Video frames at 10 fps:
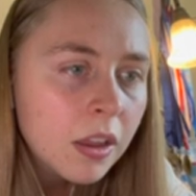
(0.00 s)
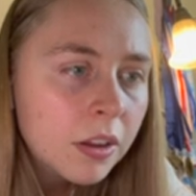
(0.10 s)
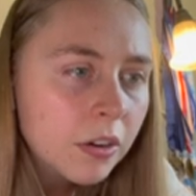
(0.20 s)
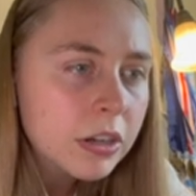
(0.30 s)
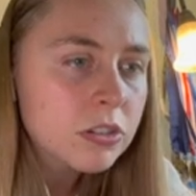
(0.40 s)

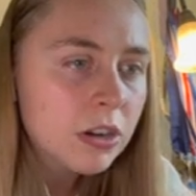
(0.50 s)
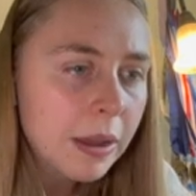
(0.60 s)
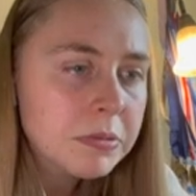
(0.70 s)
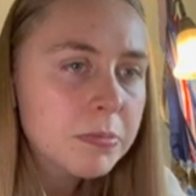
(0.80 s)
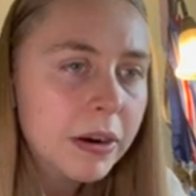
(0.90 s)
Green
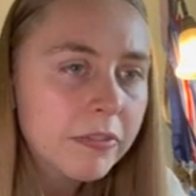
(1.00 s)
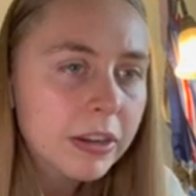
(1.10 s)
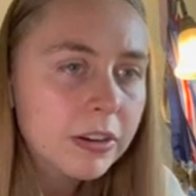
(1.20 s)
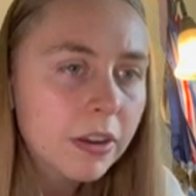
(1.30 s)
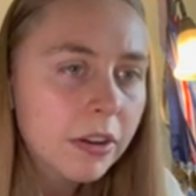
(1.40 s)
stripes,
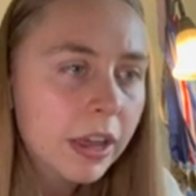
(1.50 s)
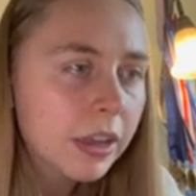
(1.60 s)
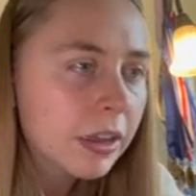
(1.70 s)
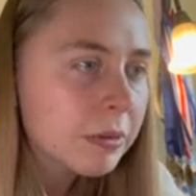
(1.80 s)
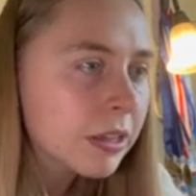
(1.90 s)
perfect. Okay,
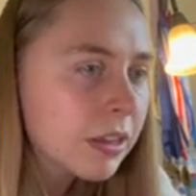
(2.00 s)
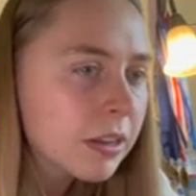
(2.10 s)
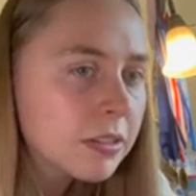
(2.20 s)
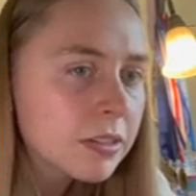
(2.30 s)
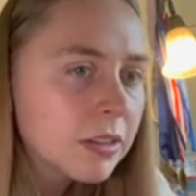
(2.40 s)
give me
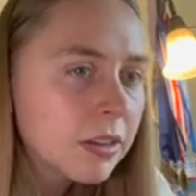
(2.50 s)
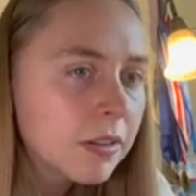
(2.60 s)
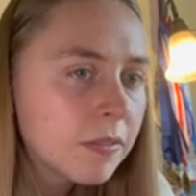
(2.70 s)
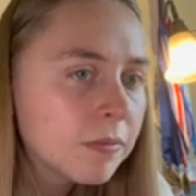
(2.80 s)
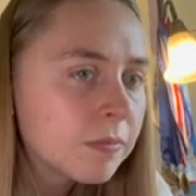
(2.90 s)
this.
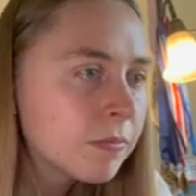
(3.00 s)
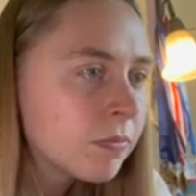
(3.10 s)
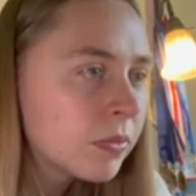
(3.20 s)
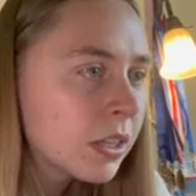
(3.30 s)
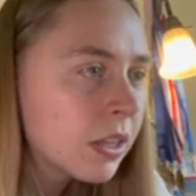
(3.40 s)

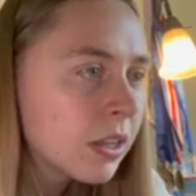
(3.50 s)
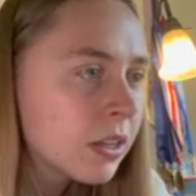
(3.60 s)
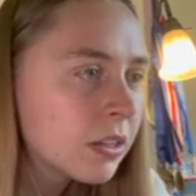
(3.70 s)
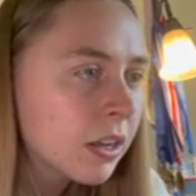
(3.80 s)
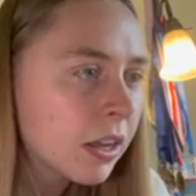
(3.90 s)

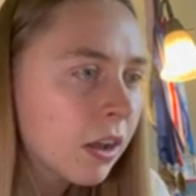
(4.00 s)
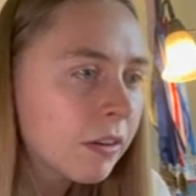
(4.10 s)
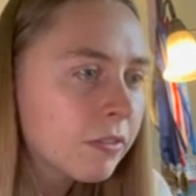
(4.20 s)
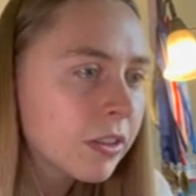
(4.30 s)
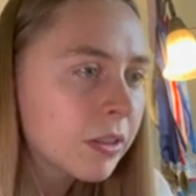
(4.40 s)
Take off
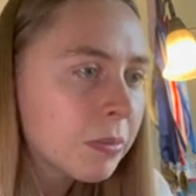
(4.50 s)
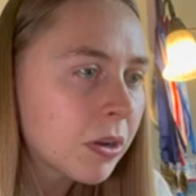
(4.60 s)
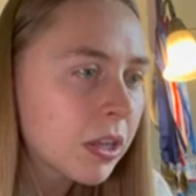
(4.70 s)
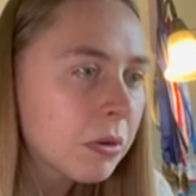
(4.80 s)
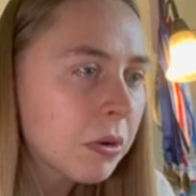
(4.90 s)
the
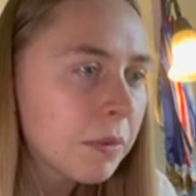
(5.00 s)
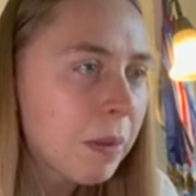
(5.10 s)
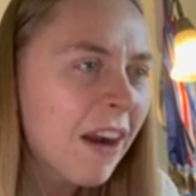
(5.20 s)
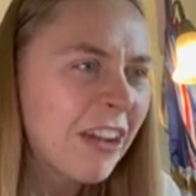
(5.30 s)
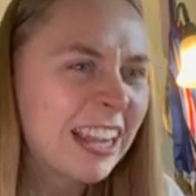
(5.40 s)
bulky one.
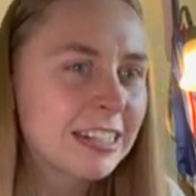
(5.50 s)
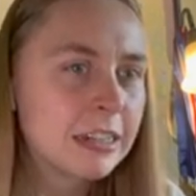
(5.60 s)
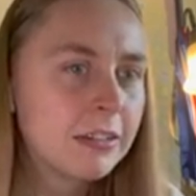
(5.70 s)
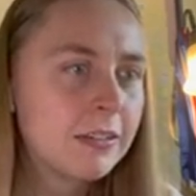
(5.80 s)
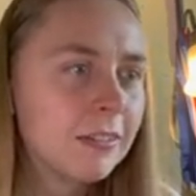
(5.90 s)
Perfect!
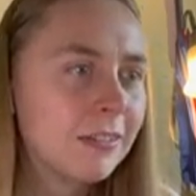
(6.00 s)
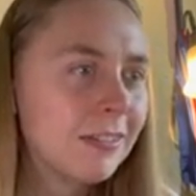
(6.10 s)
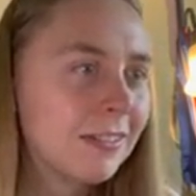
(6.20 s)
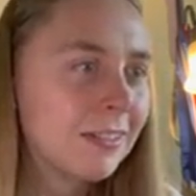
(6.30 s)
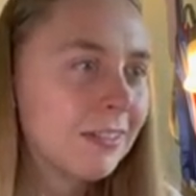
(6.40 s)

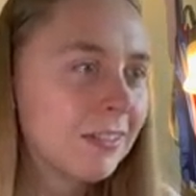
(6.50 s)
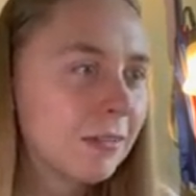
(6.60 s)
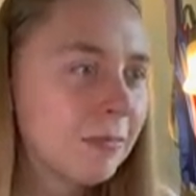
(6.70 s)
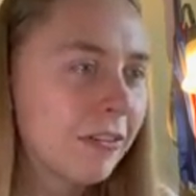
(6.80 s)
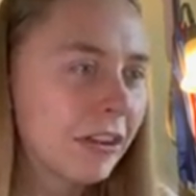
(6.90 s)

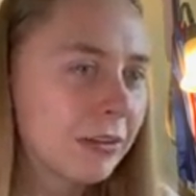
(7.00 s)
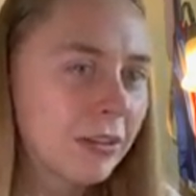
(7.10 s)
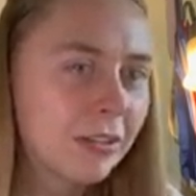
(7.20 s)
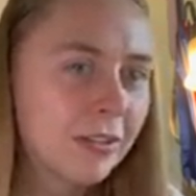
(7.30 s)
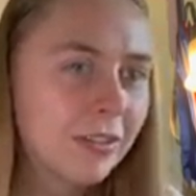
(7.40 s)
Perfect.
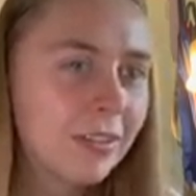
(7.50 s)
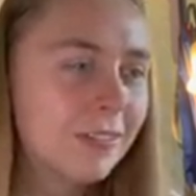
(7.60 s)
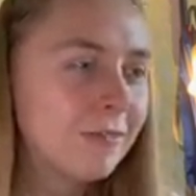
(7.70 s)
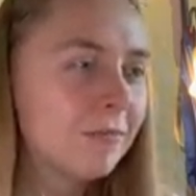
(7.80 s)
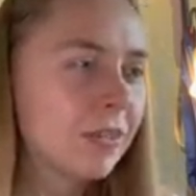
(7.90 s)

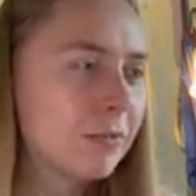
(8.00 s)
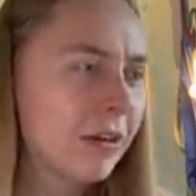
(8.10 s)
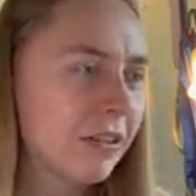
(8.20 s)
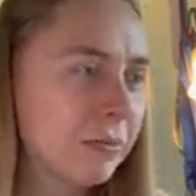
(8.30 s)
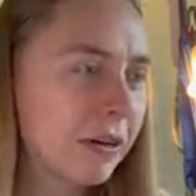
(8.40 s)

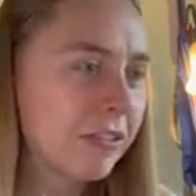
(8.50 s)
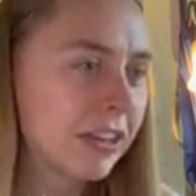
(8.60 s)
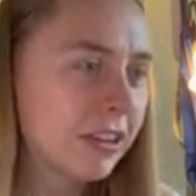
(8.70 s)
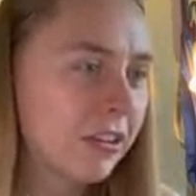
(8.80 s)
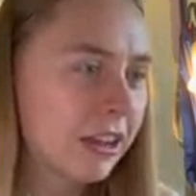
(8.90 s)
Perfect,
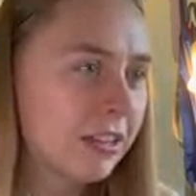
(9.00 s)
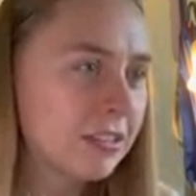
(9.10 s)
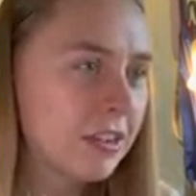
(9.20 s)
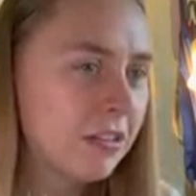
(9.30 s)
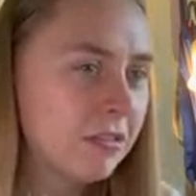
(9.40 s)
perfect. Okay, let's
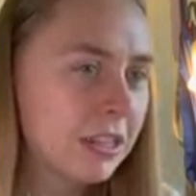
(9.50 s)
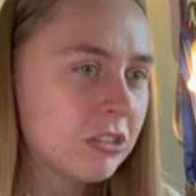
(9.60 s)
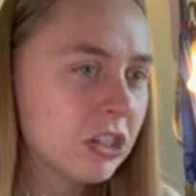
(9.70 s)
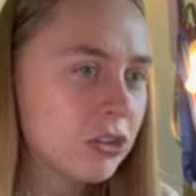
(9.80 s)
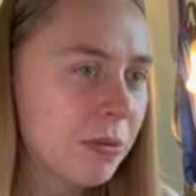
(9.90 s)
go like
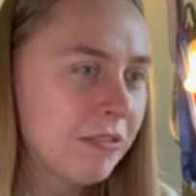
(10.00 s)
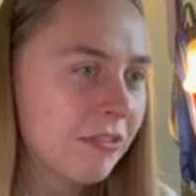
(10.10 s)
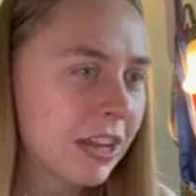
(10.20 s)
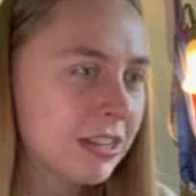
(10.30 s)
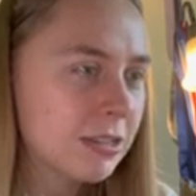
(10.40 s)
change my
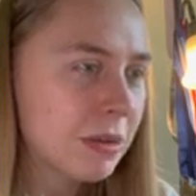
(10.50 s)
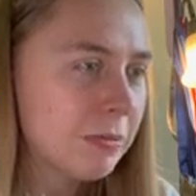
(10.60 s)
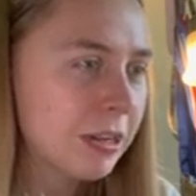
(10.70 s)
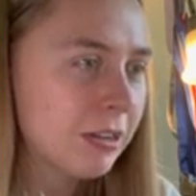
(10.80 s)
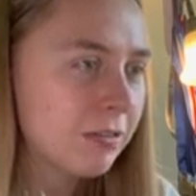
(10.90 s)
face
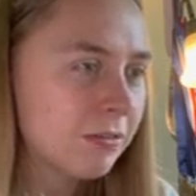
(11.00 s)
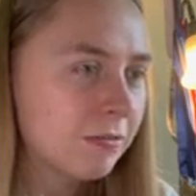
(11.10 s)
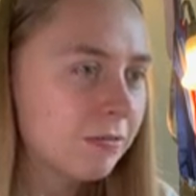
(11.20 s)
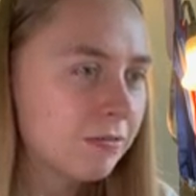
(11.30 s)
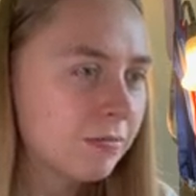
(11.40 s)
maybe.
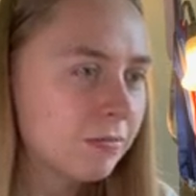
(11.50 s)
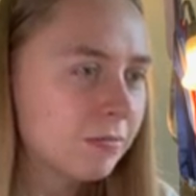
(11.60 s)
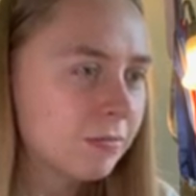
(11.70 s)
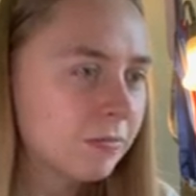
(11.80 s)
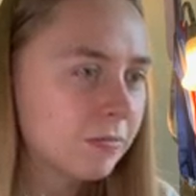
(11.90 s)

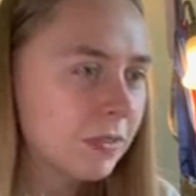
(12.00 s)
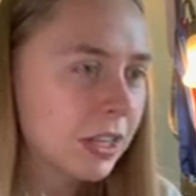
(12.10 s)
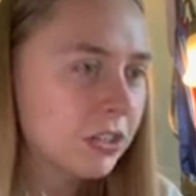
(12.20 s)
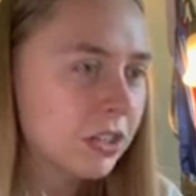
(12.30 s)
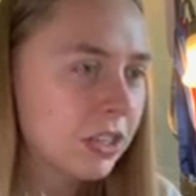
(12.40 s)

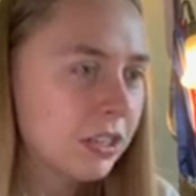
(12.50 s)
Actually,